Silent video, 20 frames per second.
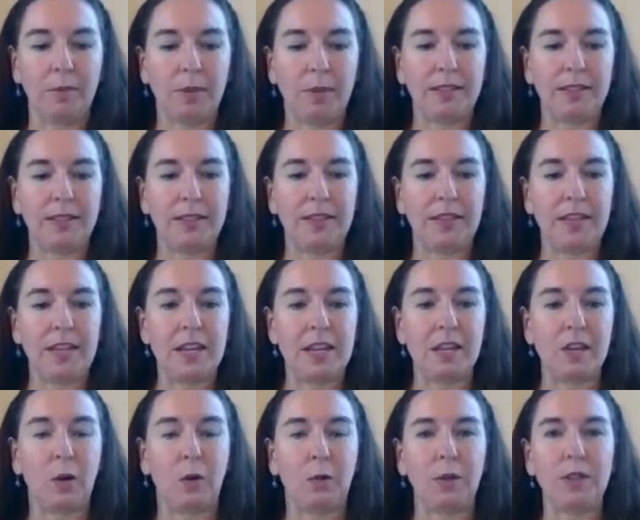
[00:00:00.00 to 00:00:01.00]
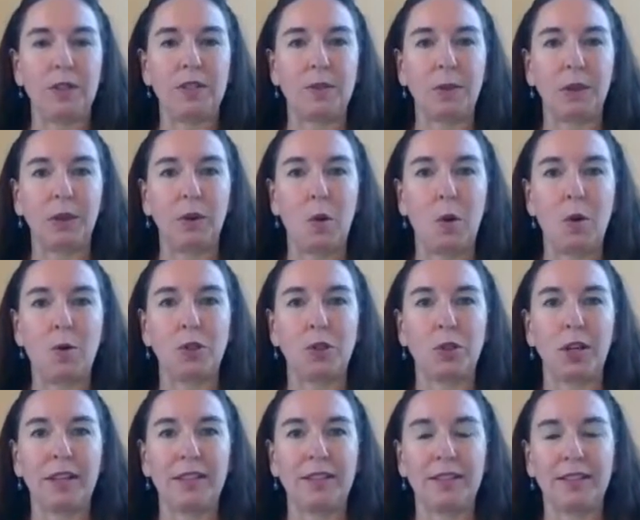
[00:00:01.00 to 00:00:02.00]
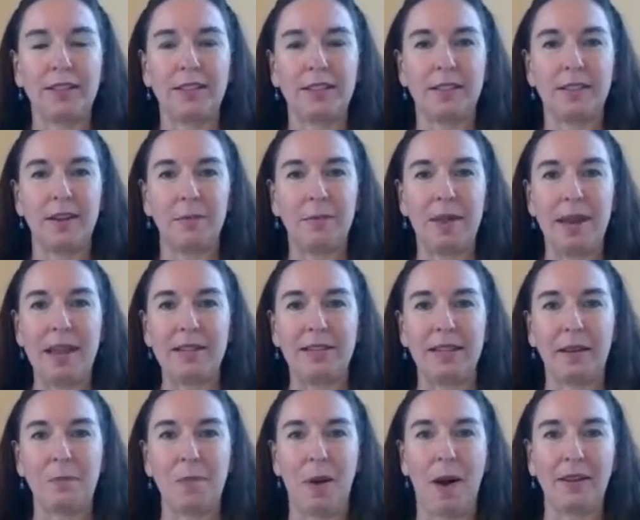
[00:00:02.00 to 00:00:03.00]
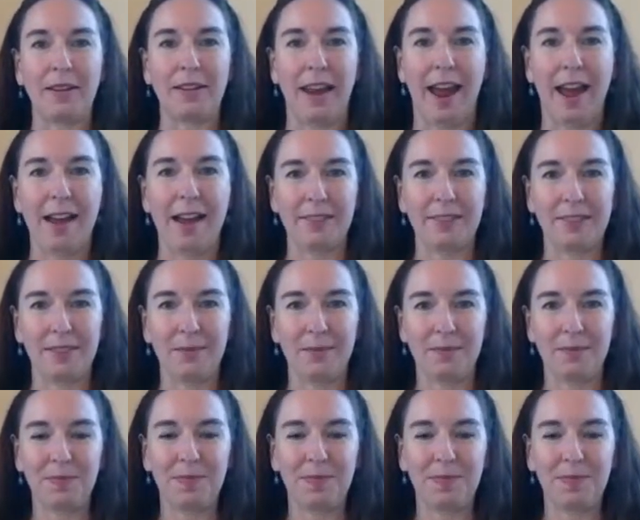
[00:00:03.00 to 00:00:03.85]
It's the Charisma Quotient. It's an amazing podcast.